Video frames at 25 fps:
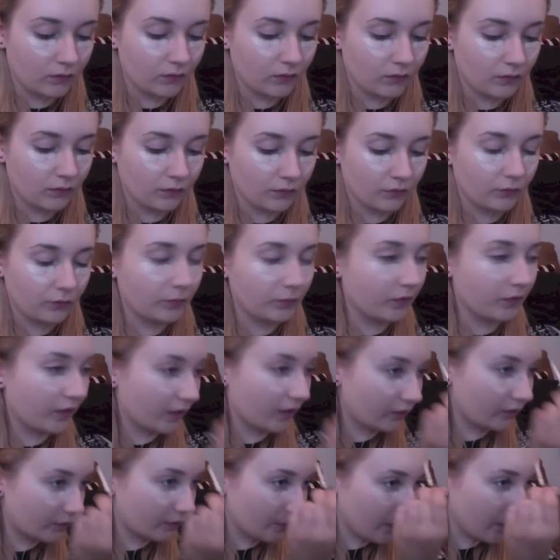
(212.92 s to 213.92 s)
Just put that
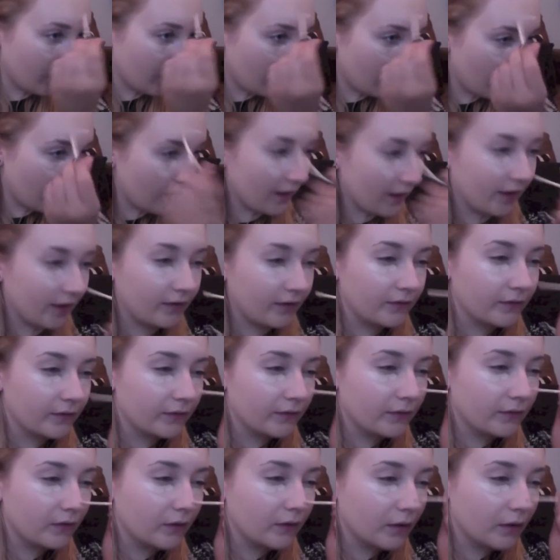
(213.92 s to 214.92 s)
under my
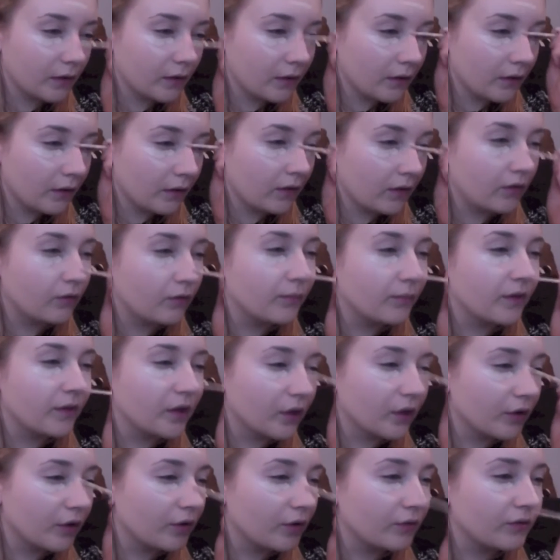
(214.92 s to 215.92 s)
eyes and on my
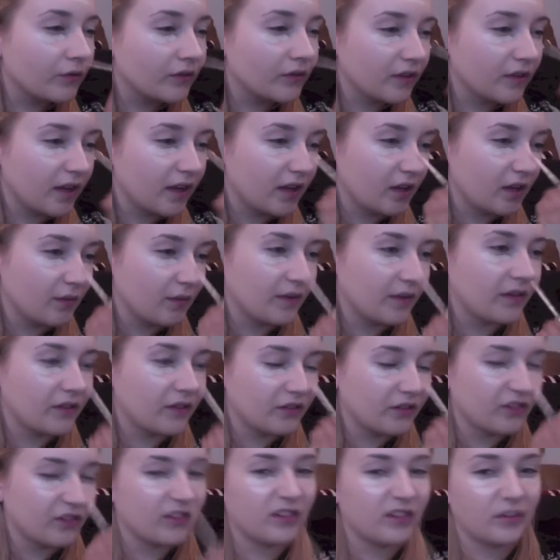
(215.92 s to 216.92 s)
nose and anywhere that's
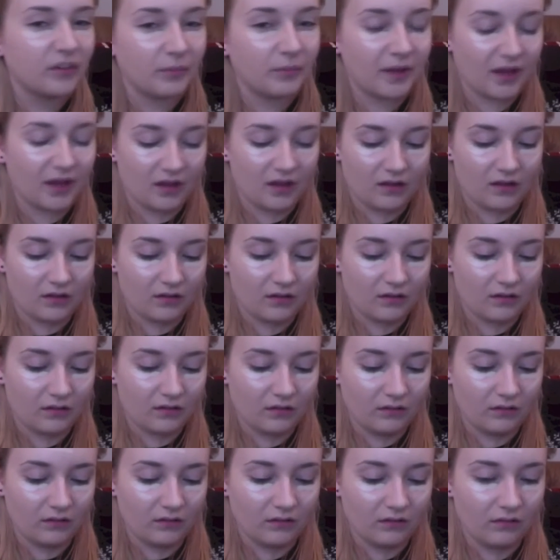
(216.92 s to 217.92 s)
just a bit,
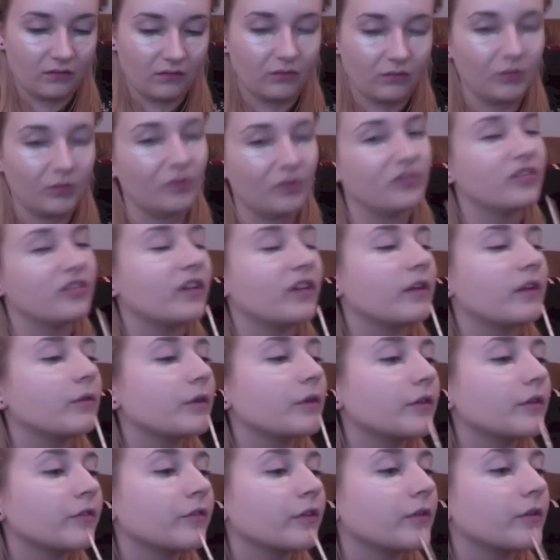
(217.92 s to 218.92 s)
well, just anywhere I
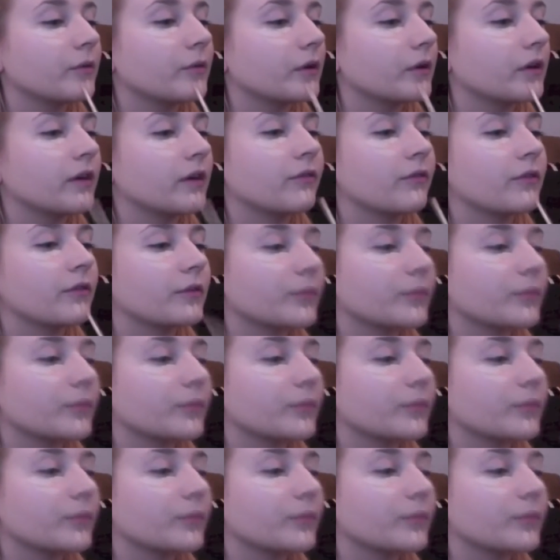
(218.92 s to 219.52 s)
really want to cover up.